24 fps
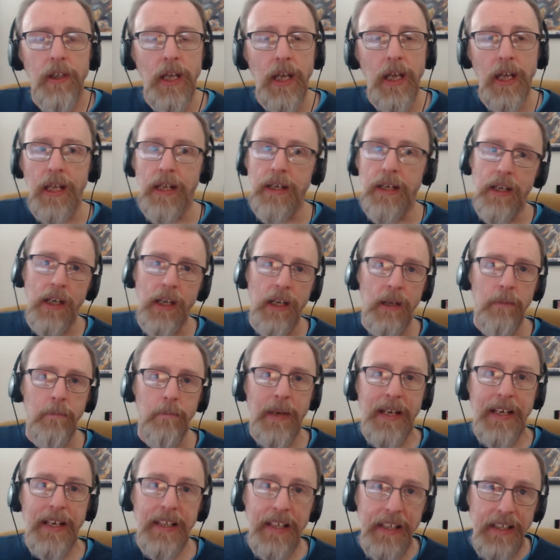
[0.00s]
And
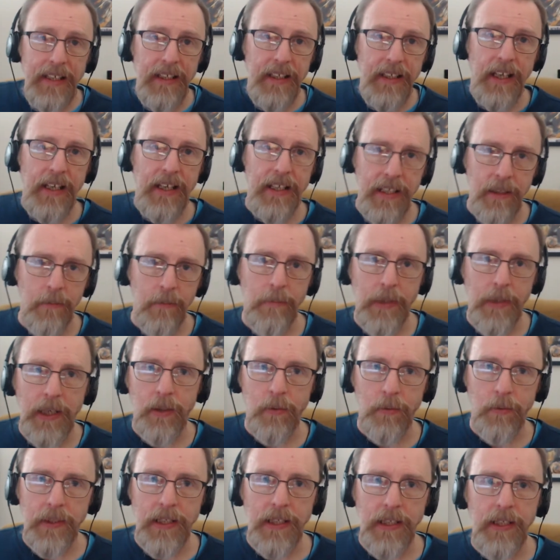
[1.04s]
my late night in bed
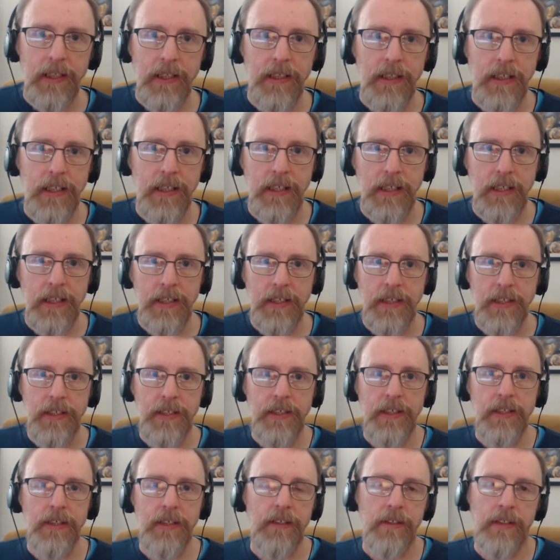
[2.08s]
read
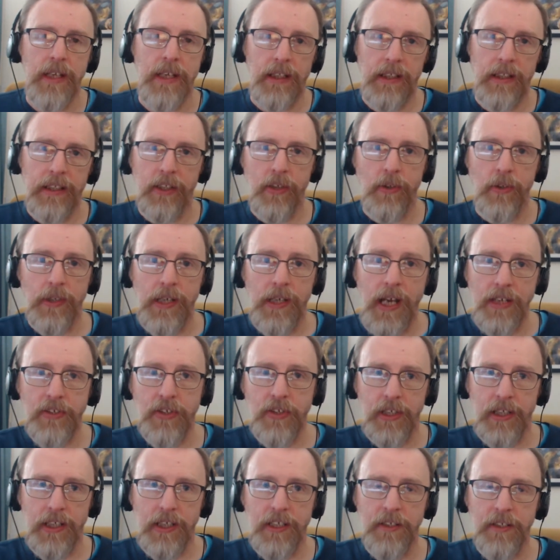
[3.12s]
is Deadly
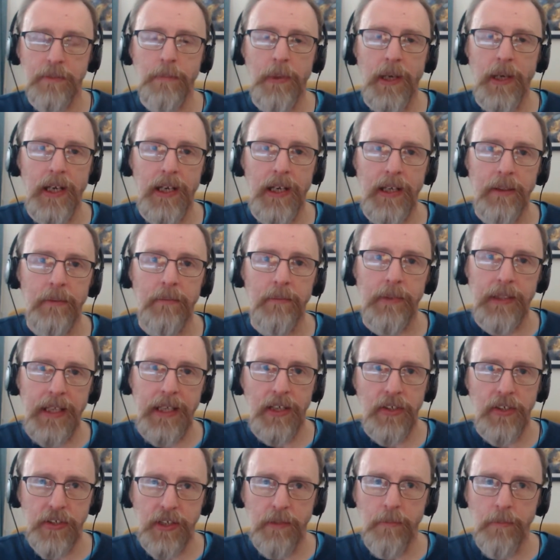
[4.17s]
Curiosities by
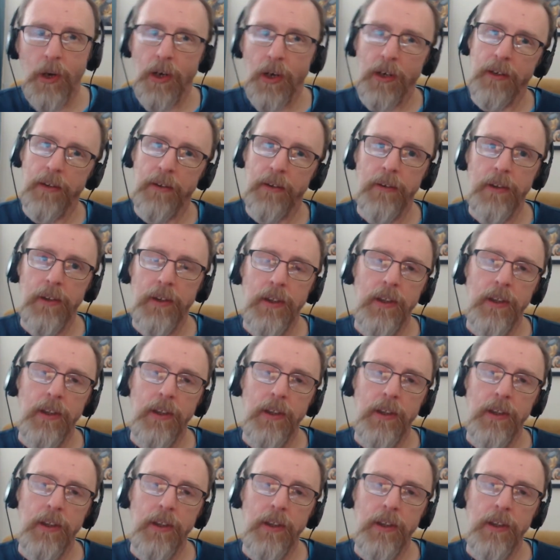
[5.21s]
Gail Z. Martin.